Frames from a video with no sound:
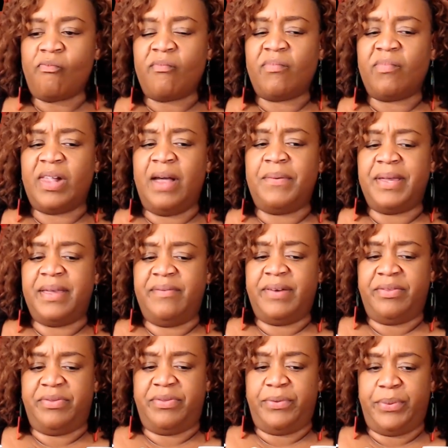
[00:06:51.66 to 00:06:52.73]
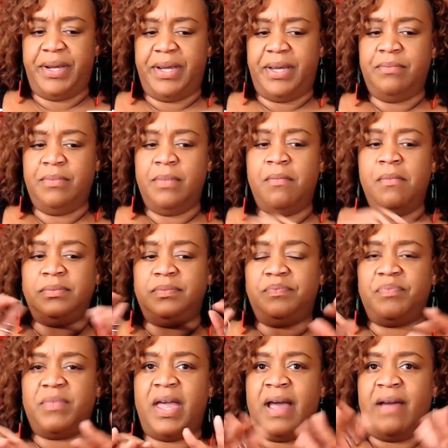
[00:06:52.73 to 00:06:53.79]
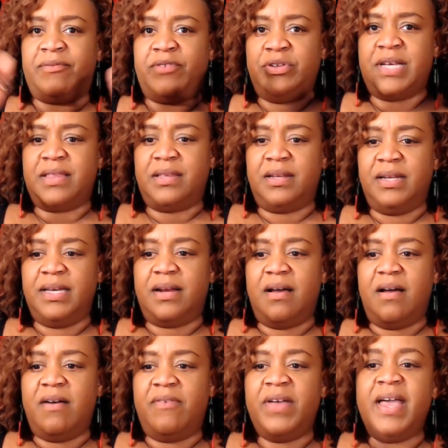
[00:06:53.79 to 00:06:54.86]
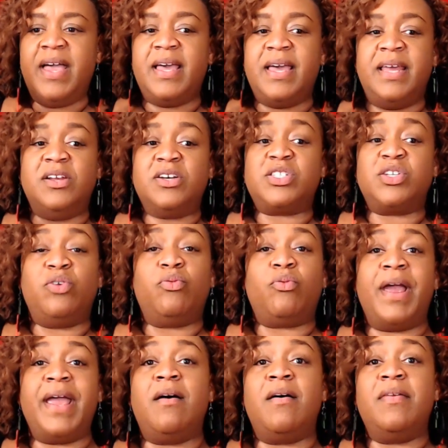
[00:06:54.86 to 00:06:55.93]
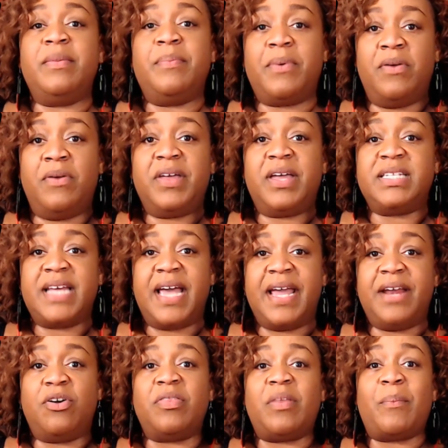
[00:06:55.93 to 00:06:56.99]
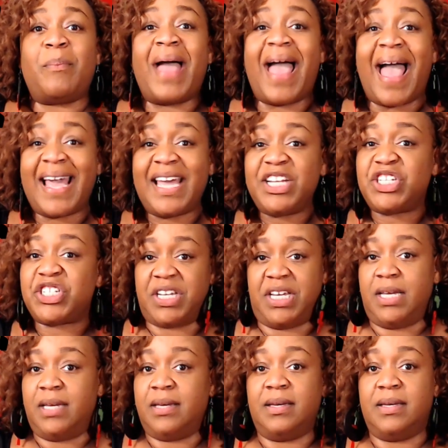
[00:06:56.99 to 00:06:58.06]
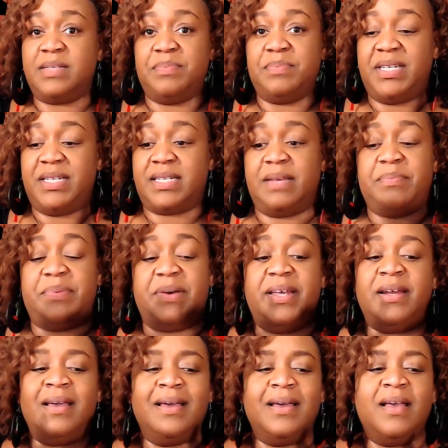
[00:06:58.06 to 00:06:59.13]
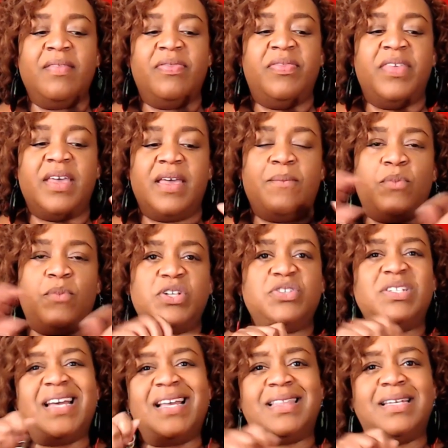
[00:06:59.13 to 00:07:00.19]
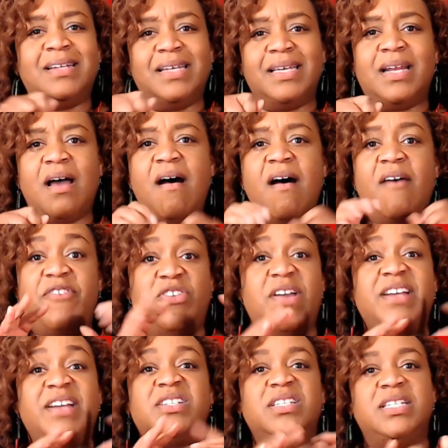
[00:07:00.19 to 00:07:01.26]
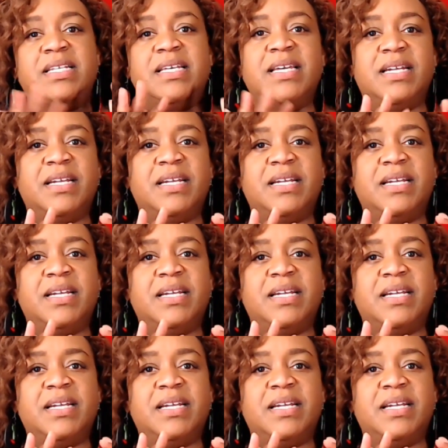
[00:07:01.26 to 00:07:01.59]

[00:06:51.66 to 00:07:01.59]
I would give it a 3 after you take the lid off. It looks great on the container. On the packaging is beastly, but once you take the lid off and you actually see it in